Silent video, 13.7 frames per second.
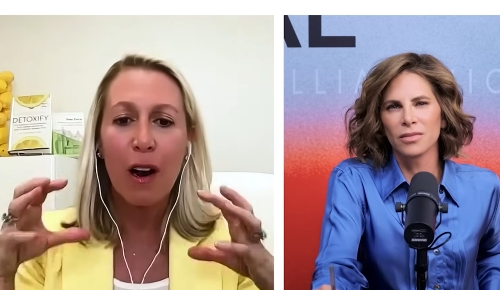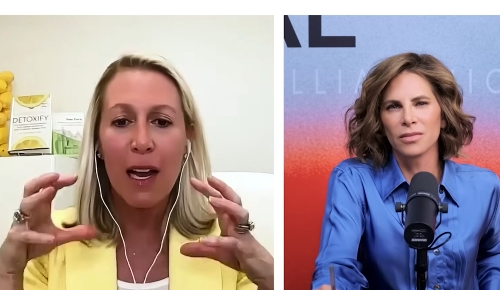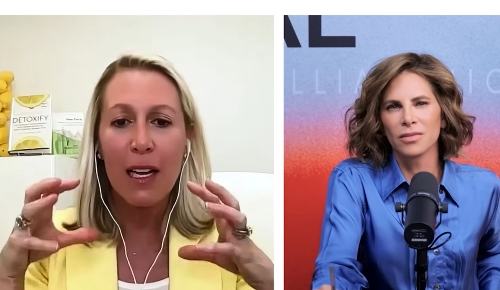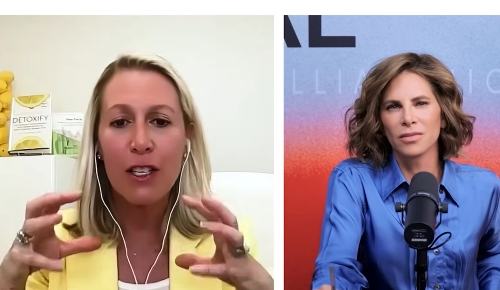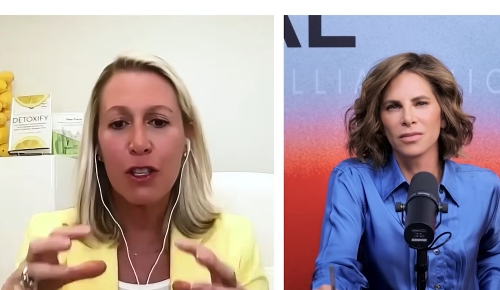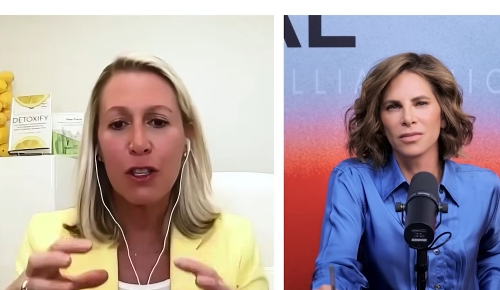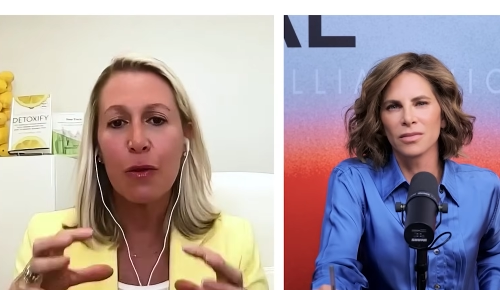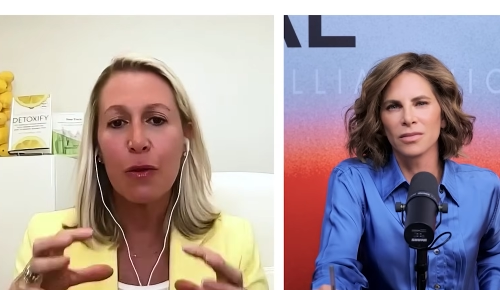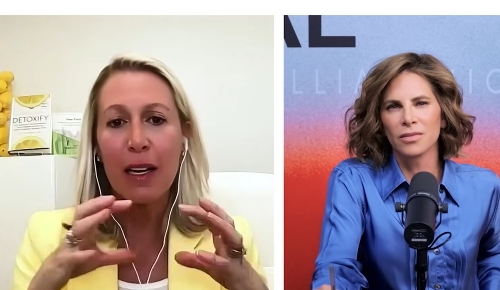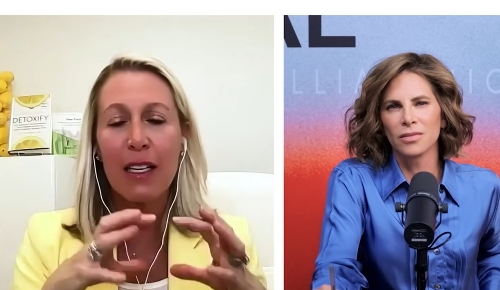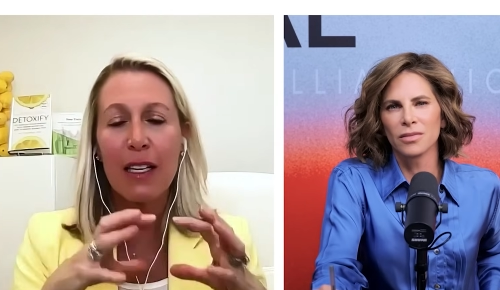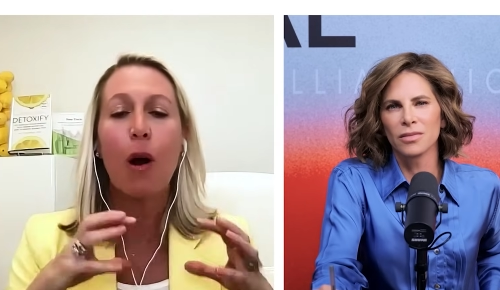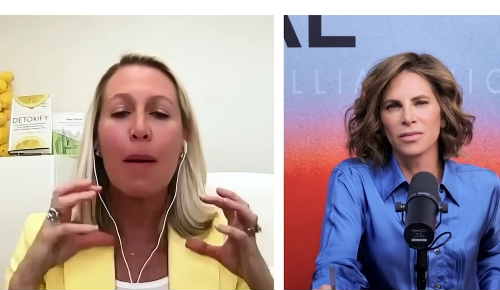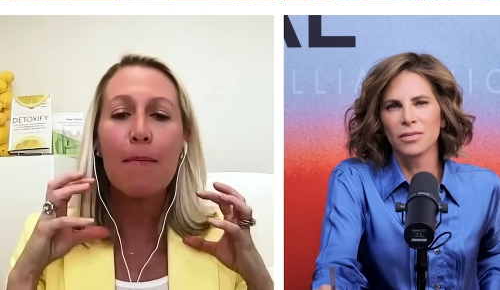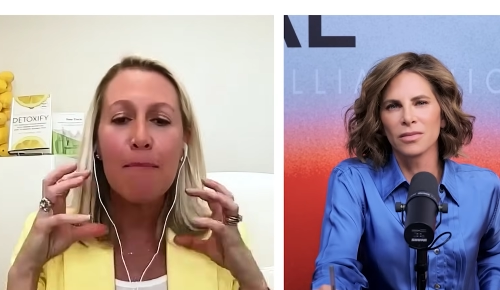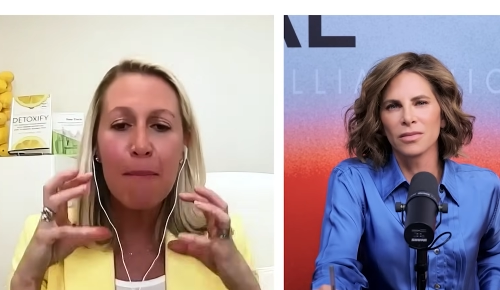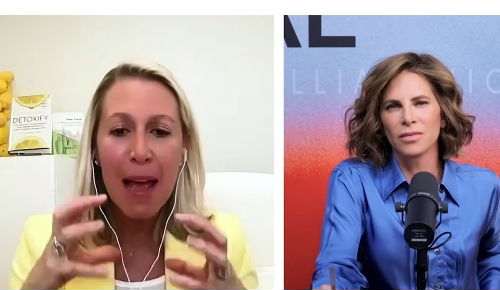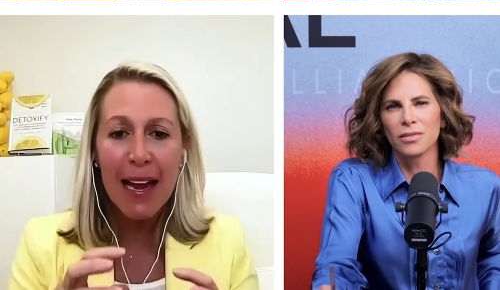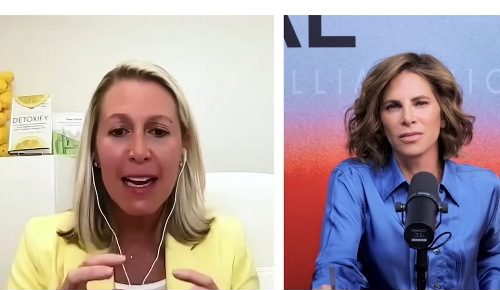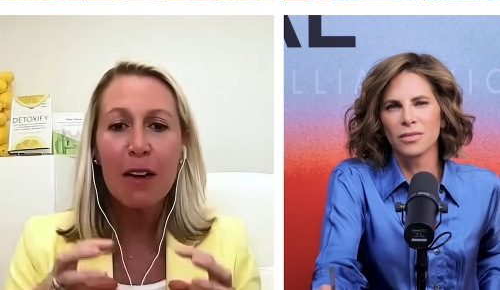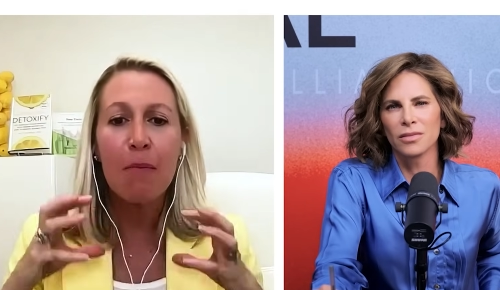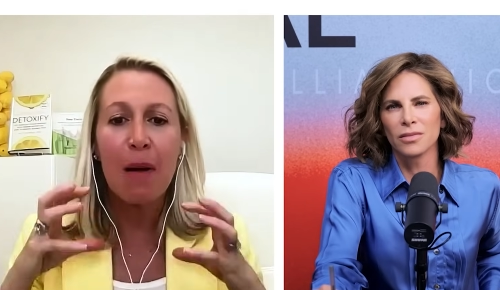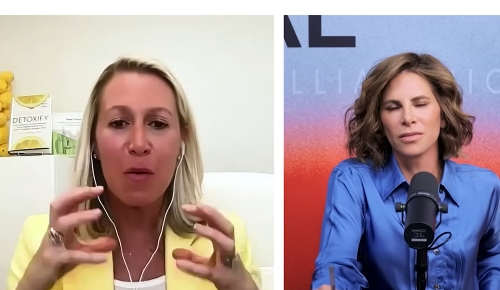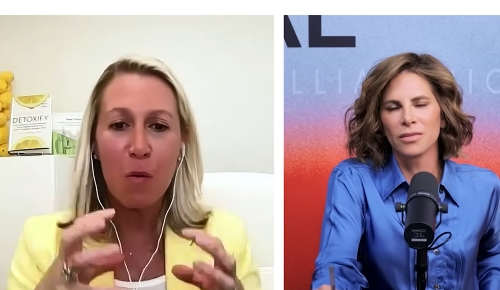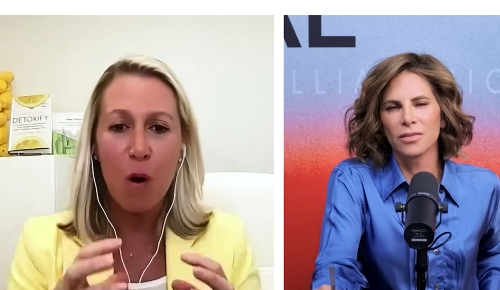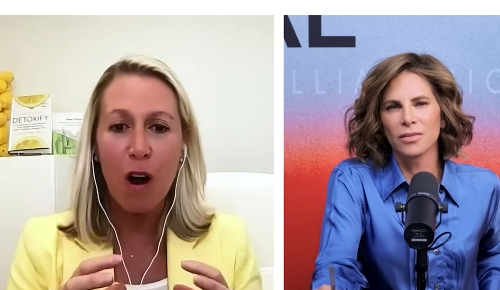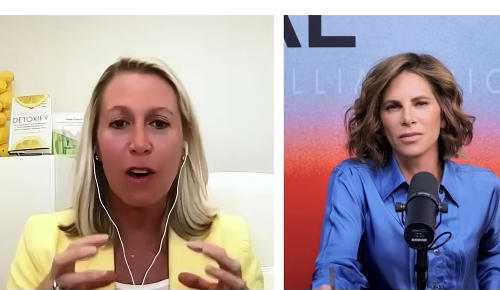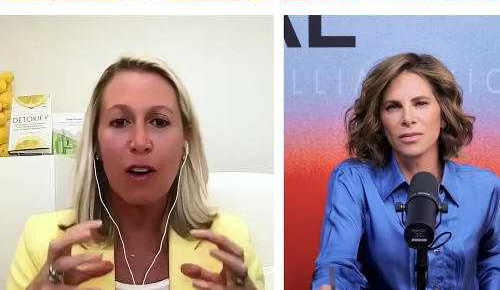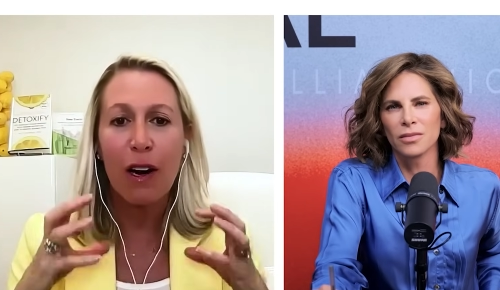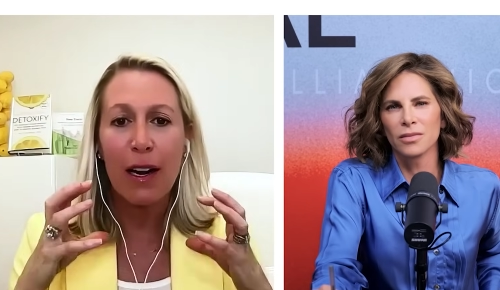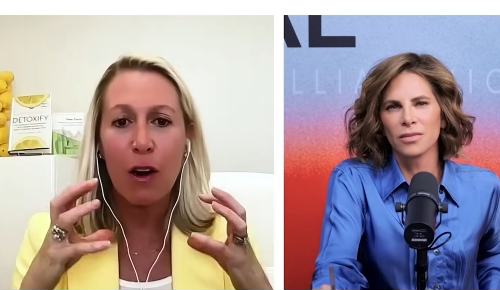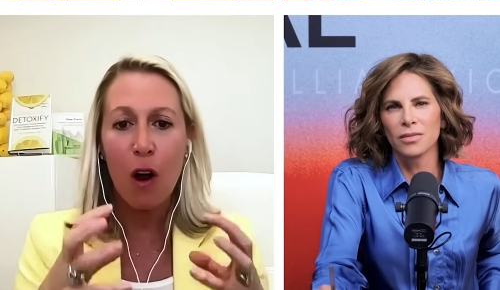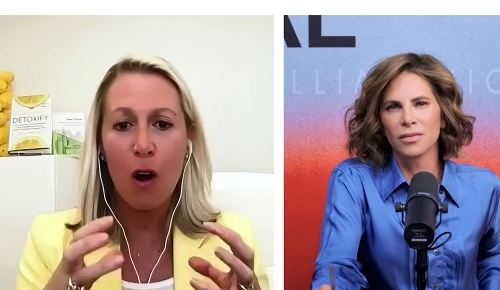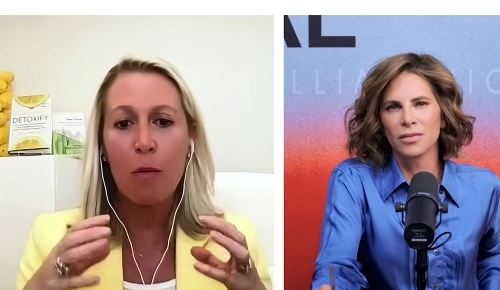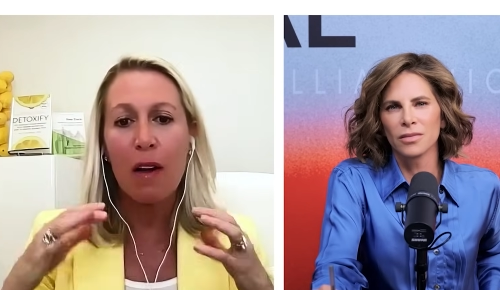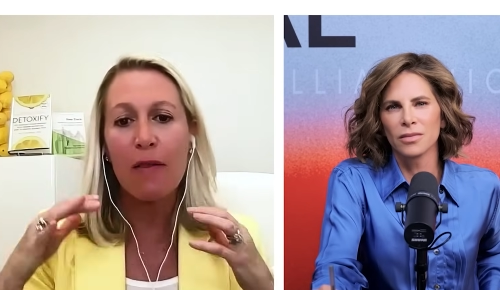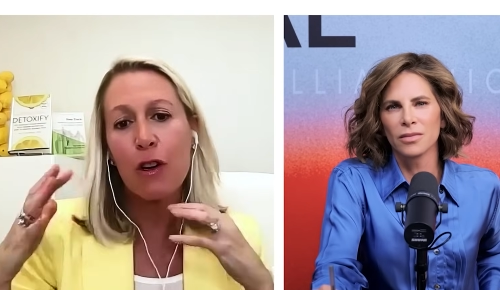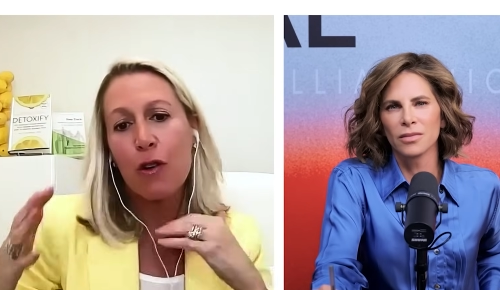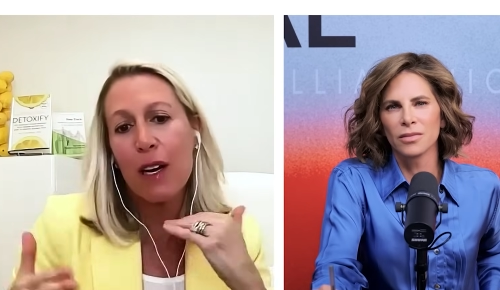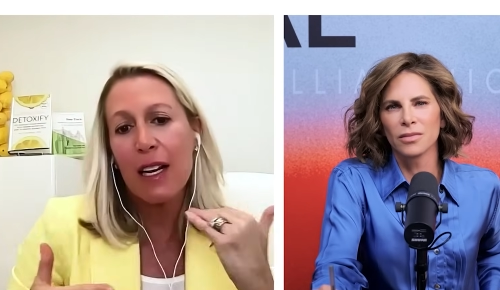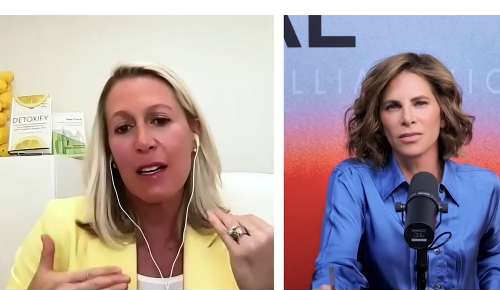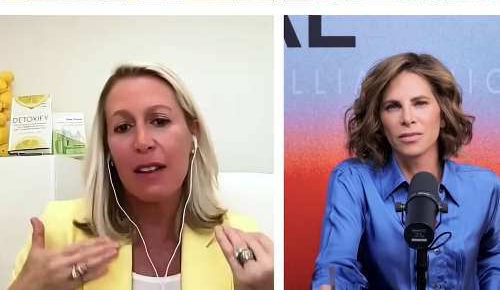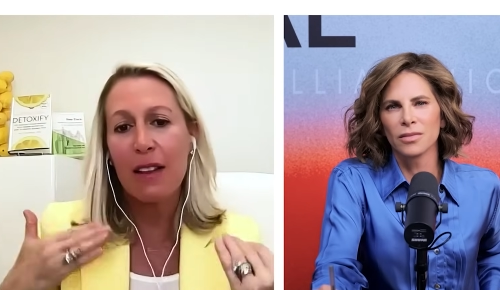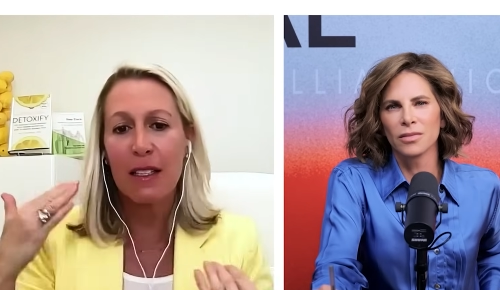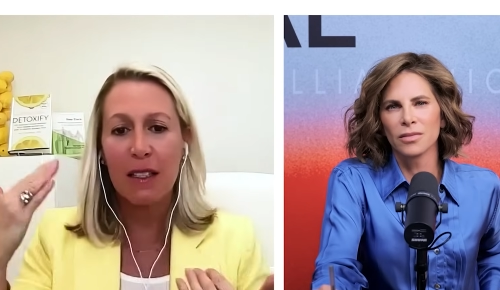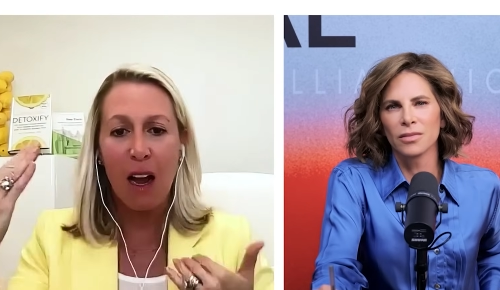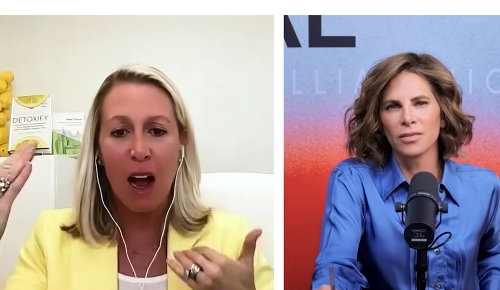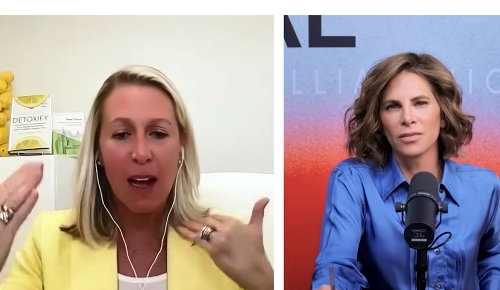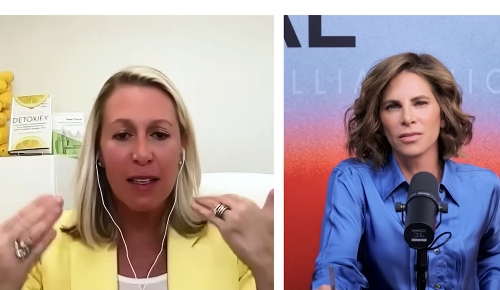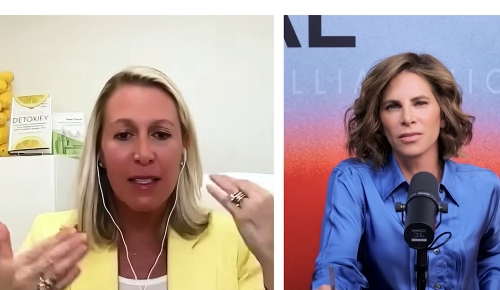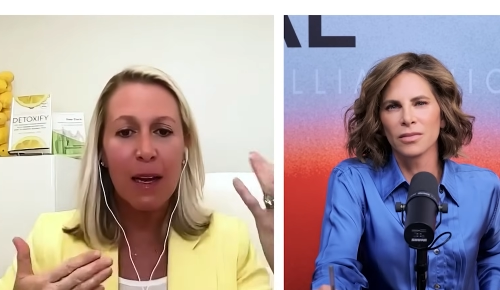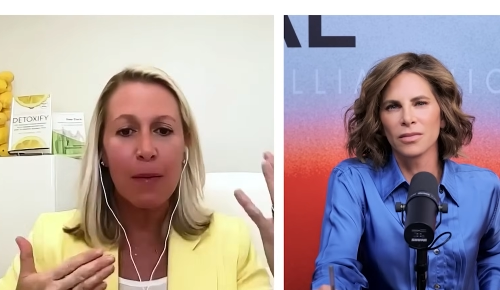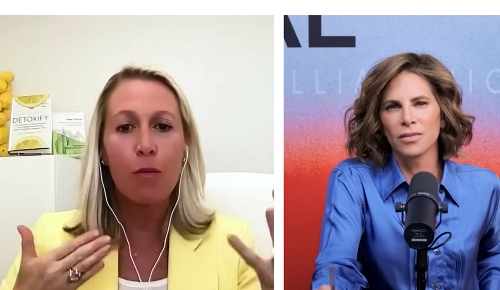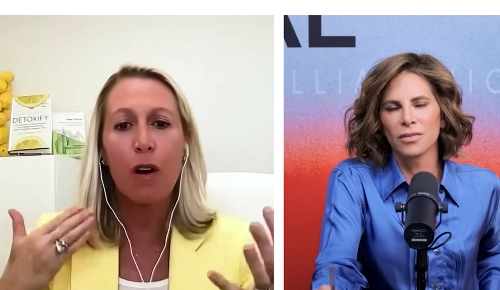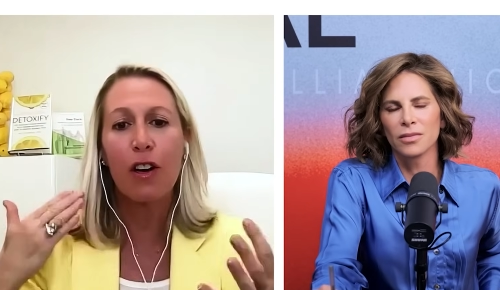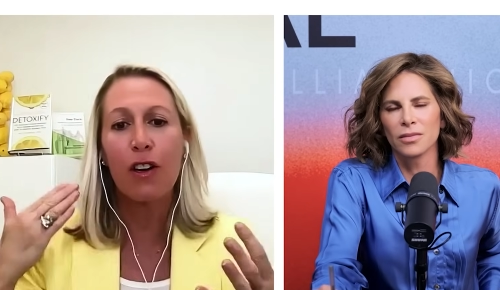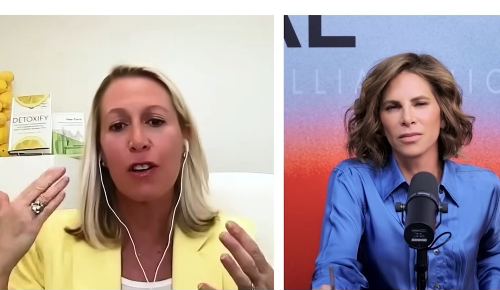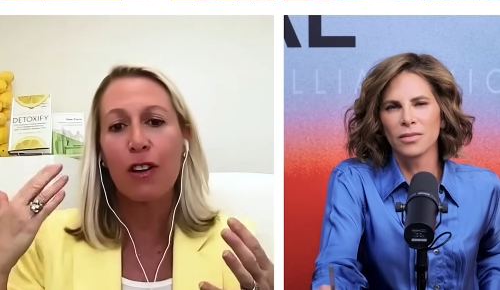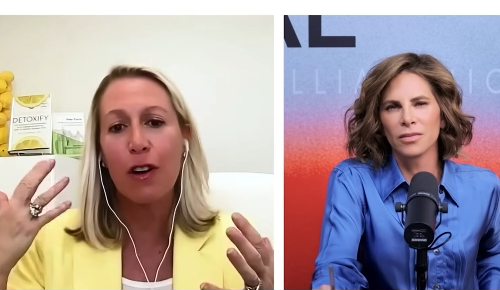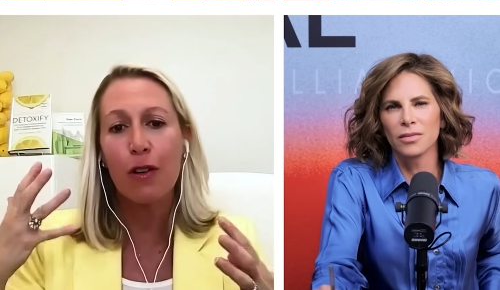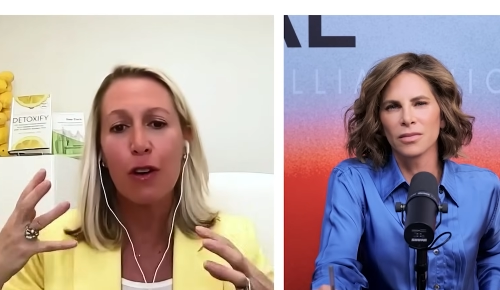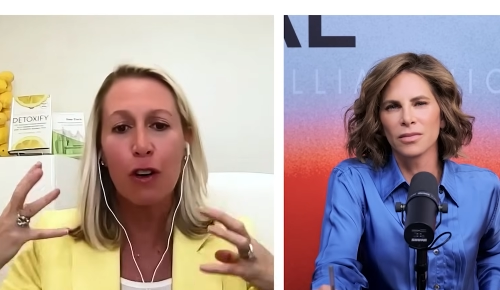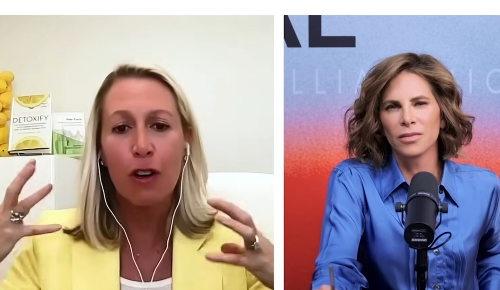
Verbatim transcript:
Speaker 1: I make my water at home. I've created this concept where, you're